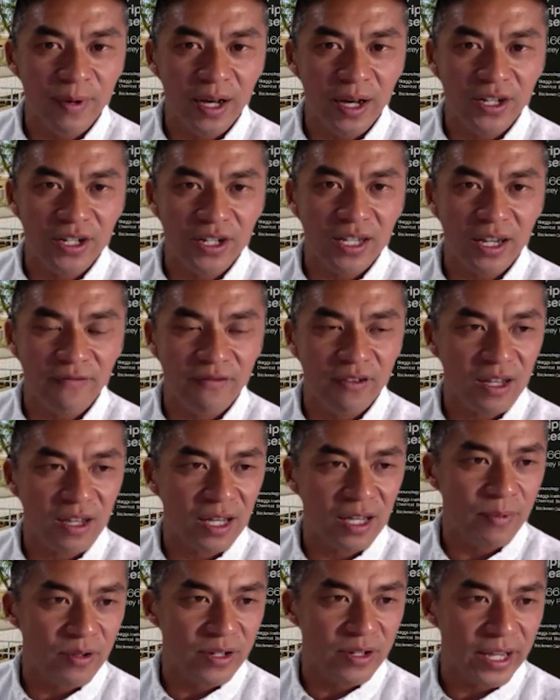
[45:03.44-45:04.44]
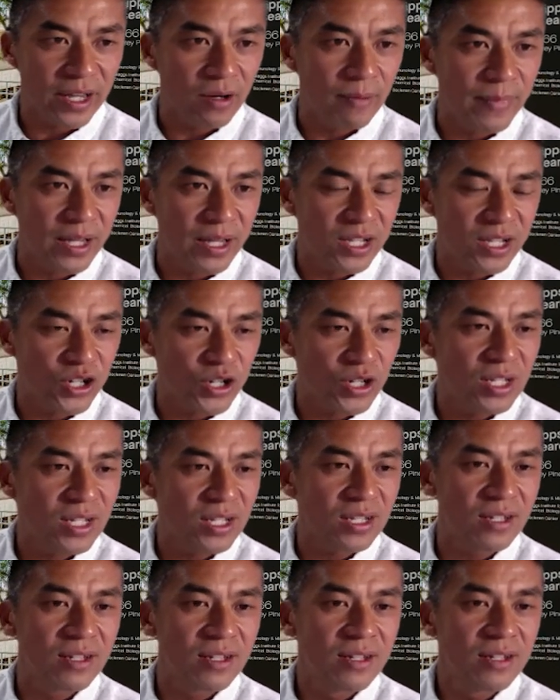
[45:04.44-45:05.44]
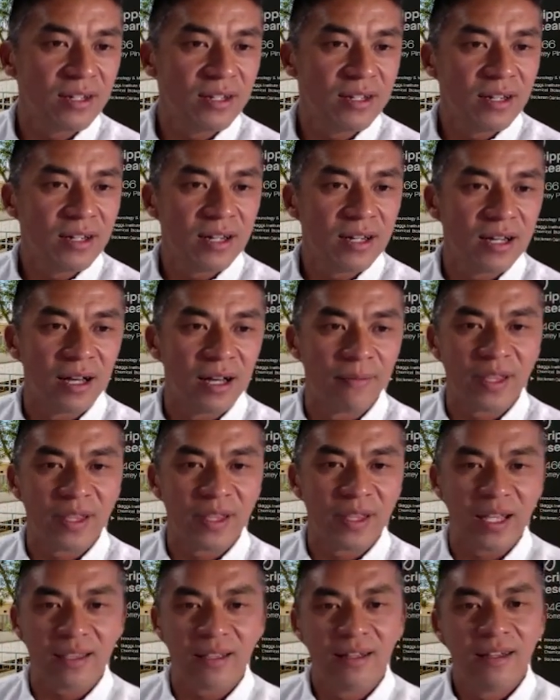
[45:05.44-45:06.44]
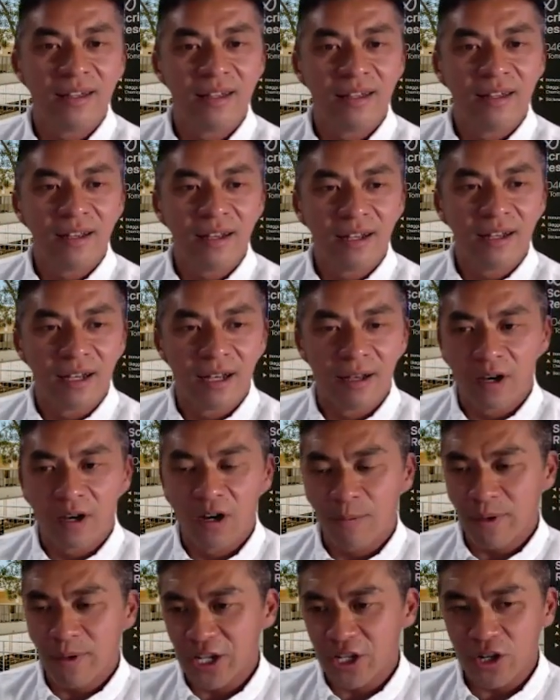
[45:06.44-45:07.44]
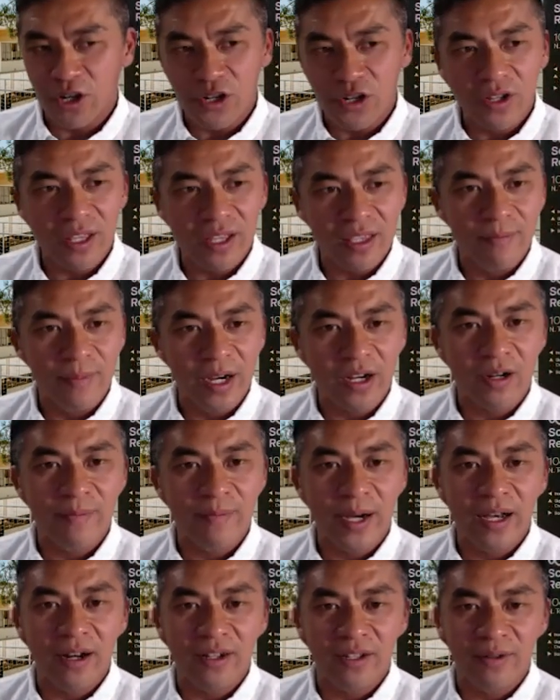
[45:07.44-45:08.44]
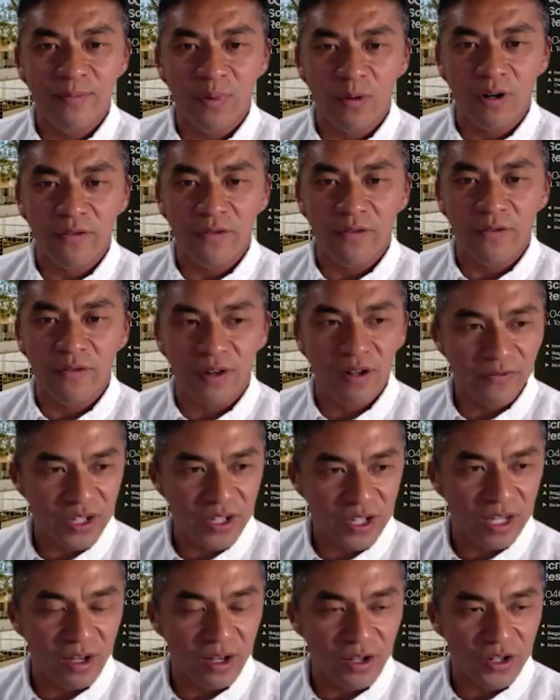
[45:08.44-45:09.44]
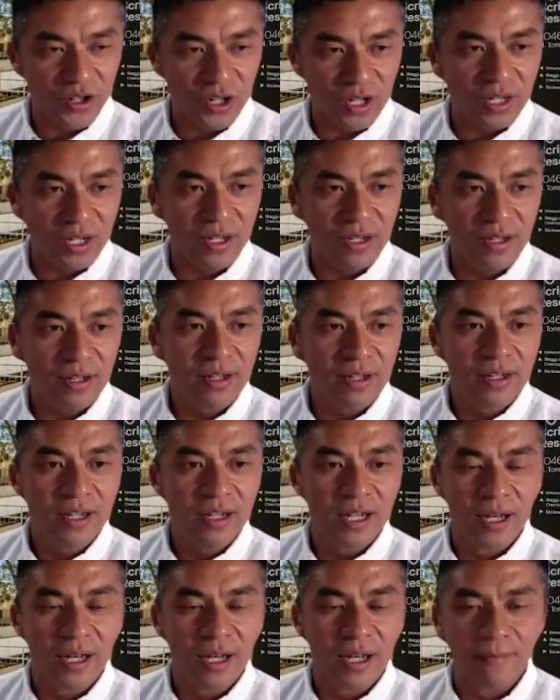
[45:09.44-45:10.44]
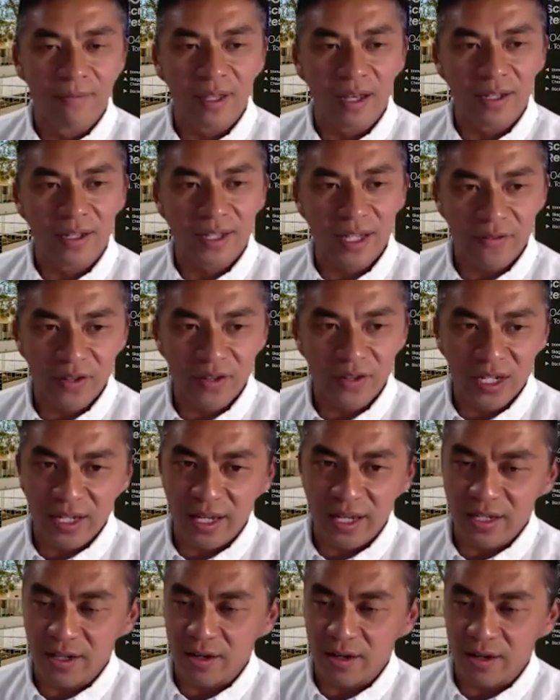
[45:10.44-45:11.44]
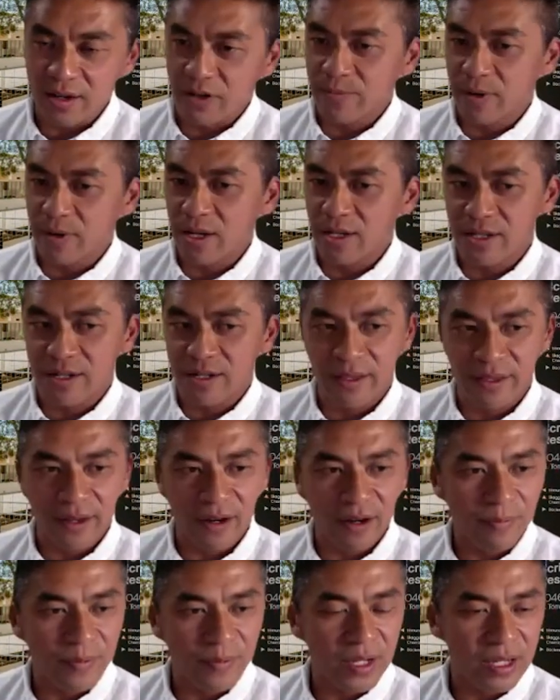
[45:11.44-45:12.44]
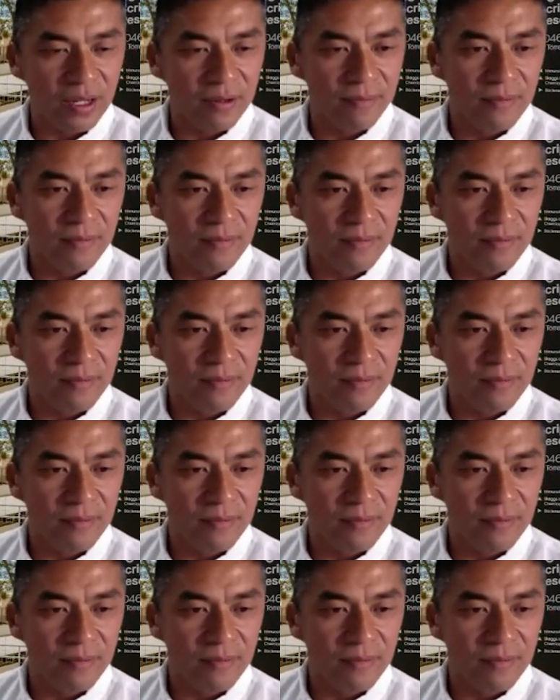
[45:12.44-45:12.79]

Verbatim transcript: by just have a couple of take-home messages um, that uh, I hope I showed you that the microbiota is important for host physiology, um, the onset of disease, and our response to therapy,